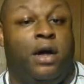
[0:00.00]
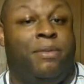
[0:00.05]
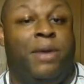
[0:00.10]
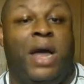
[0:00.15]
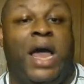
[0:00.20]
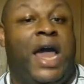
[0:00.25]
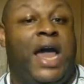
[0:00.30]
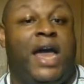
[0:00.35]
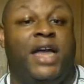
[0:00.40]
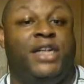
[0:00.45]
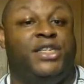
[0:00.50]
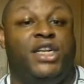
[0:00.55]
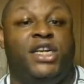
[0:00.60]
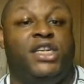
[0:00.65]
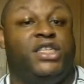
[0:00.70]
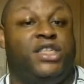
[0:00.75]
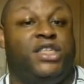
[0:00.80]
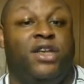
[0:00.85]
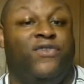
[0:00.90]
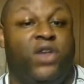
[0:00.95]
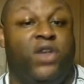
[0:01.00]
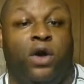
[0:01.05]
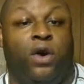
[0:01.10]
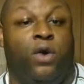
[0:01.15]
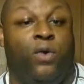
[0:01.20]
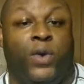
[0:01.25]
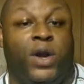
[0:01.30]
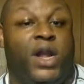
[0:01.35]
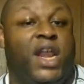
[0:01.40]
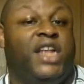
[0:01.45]
hijinks of
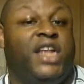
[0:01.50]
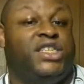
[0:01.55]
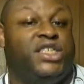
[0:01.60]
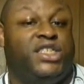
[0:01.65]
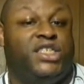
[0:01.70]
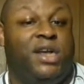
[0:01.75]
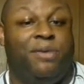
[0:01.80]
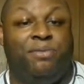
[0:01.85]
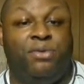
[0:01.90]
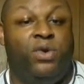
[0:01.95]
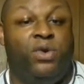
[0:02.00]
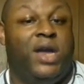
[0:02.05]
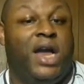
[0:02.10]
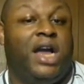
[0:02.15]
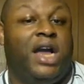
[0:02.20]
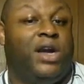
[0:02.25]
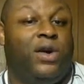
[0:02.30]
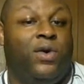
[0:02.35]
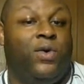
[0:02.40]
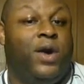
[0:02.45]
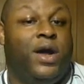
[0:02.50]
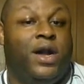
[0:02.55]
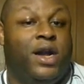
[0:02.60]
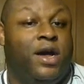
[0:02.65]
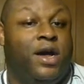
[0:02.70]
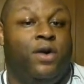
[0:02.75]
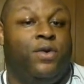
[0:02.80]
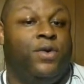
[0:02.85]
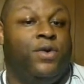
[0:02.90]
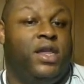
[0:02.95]
your relationship you got going
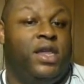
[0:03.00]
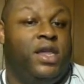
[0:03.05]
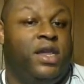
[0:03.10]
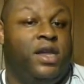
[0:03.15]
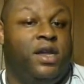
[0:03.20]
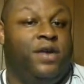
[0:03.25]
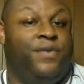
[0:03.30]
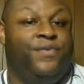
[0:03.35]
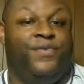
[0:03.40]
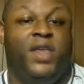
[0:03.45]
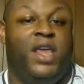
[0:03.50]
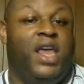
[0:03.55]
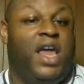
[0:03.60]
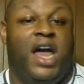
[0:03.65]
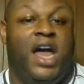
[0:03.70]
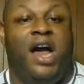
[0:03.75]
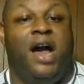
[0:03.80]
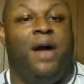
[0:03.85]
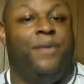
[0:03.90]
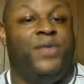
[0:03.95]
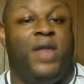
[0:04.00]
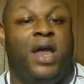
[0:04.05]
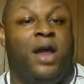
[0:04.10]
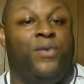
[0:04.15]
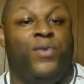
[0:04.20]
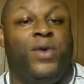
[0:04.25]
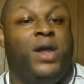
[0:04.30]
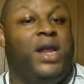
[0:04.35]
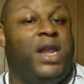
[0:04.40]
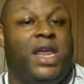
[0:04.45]
on here. I'm
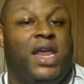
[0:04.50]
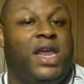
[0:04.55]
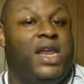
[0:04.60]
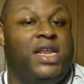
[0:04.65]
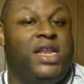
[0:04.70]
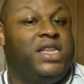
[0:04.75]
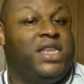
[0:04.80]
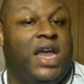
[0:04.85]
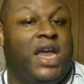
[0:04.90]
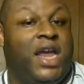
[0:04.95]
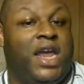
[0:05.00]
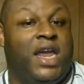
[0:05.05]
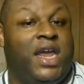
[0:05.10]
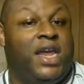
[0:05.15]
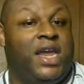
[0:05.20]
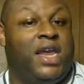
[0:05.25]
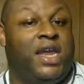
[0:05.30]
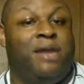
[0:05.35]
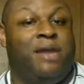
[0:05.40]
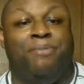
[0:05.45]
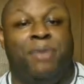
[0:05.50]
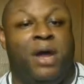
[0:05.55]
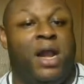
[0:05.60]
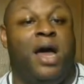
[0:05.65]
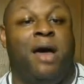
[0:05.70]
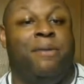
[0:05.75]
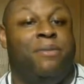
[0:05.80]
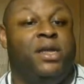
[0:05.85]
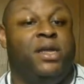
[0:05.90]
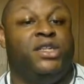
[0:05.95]
not really entertained, but
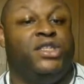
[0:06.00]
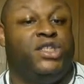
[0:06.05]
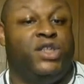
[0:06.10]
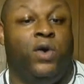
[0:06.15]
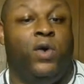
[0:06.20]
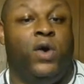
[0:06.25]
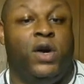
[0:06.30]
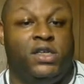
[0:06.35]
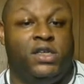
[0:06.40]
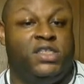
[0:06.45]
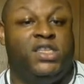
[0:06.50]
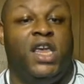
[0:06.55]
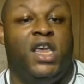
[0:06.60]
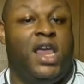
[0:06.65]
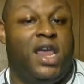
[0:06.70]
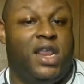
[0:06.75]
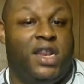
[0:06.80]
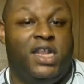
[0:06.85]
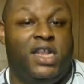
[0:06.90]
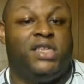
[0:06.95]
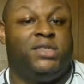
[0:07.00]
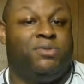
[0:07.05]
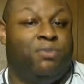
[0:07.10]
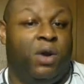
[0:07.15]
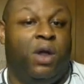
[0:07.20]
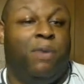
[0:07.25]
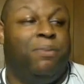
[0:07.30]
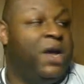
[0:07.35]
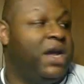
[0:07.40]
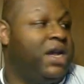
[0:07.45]
I'm enjoying seeing this
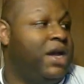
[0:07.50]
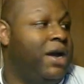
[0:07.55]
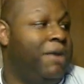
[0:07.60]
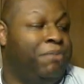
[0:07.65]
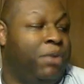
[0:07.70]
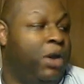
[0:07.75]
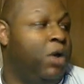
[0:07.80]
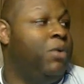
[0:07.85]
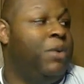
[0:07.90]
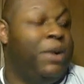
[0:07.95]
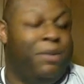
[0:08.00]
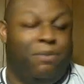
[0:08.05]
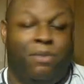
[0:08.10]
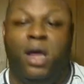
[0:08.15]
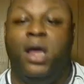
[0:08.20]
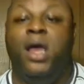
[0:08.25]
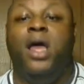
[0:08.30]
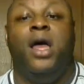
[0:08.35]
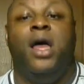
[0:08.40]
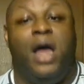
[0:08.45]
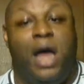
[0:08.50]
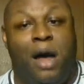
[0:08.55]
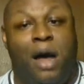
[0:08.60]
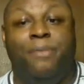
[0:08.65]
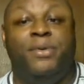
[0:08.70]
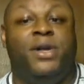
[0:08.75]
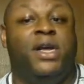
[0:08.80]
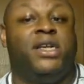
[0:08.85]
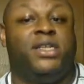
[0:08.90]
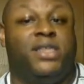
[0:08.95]
blow up.
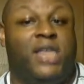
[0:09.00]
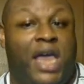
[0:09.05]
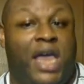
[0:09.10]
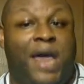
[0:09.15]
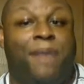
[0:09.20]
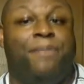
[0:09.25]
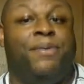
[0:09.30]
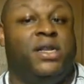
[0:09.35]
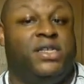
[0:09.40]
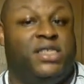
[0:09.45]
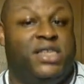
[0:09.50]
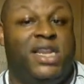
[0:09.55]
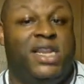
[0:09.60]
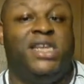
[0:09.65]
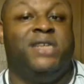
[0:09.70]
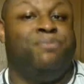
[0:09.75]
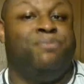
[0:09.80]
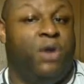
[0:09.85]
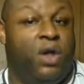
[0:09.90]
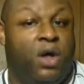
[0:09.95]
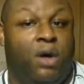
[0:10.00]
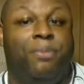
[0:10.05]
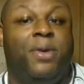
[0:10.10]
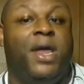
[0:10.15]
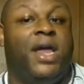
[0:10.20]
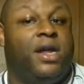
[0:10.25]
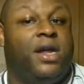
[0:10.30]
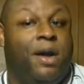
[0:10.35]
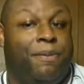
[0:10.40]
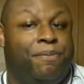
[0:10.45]
I'm just happy to see this blow
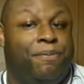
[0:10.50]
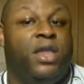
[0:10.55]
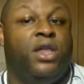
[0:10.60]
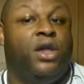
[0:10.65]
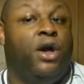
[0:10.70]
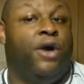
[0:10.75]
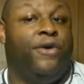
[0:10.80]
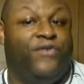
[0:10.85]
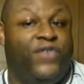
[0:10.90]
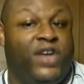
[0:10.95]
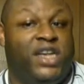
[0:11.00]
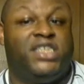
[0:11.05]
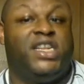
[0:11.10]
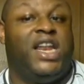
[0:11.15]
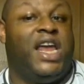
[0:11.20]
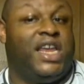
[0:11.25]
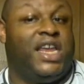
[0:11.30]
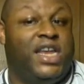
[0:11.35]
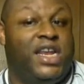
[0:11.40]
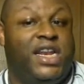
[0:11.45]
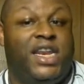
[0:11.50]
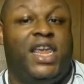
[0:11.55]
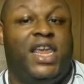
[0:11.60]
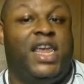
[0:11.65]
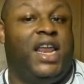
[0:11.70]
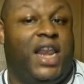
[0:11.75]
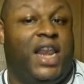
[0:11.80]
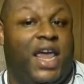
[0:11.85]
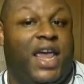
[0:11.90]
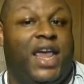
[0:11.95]
back up in your face like you
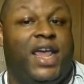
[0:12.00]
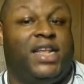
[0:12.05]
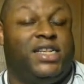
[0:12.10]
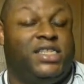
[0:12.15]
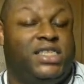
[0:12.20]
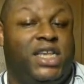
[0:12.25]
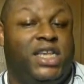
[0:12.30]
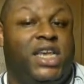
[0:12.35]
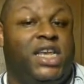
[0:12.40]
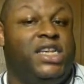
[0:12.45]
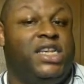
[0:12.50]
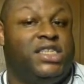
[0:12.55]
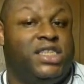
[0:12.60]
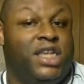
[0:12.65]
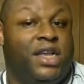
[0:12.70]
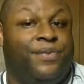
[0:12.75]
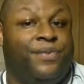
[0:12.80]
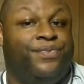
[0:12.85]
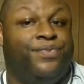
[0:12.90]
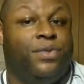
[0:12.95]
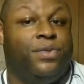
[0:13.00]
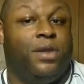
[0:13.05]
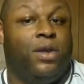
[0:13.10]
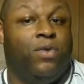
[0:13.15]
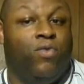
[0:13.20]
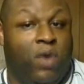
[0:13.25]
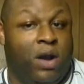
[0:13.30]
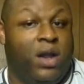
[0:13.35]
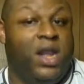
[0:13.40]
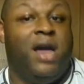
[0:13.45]
did last season.
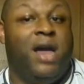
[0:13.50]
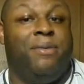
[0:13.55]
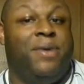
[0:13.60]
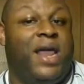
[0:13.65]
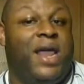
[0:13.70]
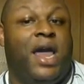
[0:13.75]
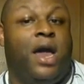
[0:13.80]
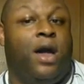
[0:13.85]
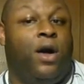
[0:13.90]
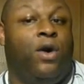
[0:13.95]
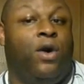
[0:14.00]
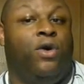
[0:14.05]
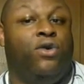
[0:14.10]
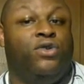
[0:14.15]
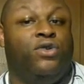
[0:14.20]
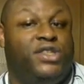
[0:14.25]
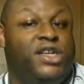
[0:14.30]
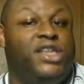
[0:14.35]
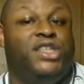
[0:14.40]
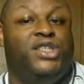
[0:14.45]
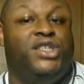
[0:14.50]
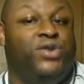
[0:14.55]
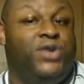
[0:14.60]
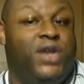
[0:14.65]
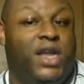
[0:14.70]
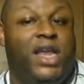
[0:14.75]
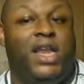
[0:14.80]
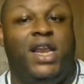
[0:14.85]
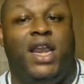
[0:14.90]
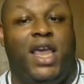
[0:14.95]
Remember that whole shit you
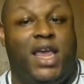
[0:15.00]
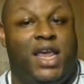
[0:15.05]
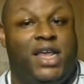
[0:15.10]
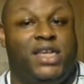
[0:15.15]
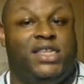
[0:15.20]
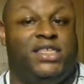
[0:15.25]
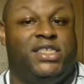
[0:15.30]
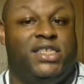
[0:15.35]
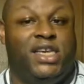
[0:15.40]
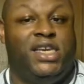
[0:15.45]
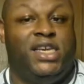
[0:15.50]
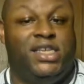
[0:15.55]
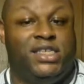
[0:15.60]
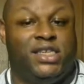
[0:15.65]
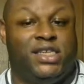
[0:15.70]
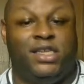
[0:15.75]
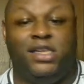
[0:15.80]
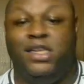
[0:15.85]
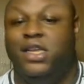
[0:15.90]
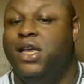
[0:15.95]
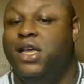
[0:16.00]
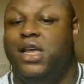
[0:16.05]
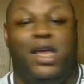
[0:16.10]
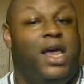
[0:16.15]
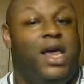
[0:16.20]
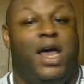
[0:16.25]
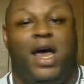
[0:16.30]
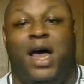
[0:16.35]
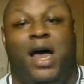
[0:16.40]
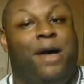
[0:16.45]
did last season?
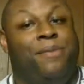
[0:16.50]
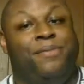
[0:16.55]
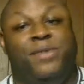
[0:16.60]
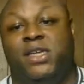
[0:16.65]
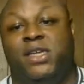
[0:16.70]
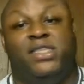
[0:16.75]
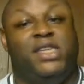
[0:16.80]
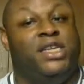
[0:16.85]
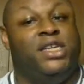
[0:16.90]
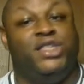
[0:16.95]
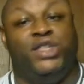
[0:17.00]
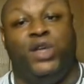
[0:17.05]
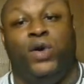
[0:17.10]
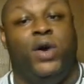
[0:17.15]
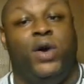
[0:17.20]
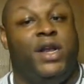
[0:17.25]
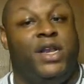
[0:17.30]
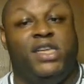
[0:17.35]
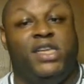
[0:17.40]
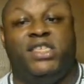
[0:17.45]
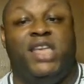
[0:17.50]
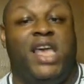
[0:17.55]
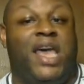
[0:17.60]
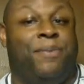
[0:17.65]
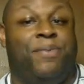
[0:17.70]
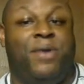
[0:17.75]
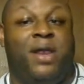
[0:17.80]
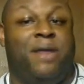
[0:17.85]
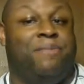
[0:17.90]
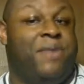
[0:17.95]
I'm just enjoying this
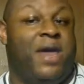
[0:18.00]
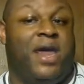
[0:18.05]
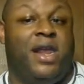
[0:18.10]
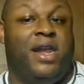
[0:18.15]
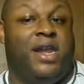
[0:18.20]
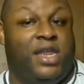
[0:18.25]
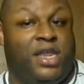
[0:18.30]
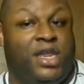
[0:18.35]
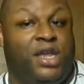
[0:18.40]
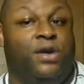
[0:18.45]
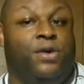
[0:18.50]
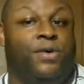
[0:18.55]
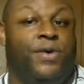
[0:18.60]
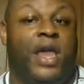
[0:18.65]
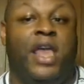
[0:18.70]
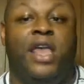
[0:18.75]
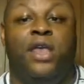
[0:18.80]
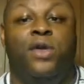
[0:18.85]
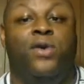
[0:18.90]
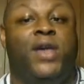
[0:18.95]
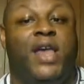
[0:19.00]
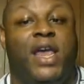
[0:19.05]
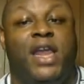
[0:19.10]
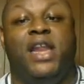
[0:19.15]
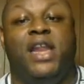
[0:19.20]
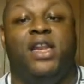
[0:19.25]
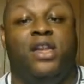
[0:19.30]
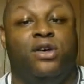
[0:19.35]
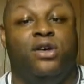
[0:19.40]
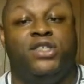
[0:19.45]
happening back to you, and you getting
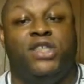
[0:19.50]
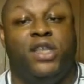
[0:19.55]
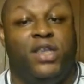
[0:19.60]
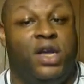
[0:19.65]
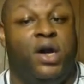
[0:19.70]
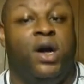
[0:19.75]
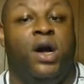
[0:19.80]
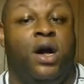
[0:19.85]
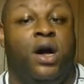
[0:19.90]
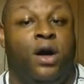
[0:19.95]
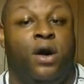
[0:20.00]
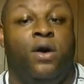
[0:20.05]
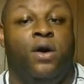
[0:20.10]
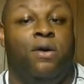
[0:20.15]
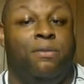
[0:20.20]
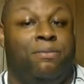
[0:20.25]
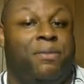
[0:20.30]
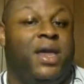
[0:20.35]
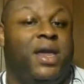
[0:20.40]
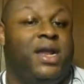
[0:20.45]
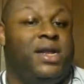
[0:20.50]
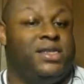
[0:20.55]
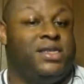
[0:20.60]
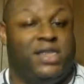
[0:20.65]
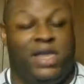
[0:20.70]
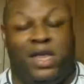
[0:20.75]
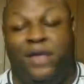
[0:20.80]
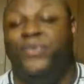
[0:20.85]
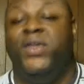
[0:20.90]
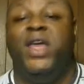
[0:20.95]
a dose of your own
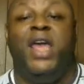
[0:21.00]
medicine,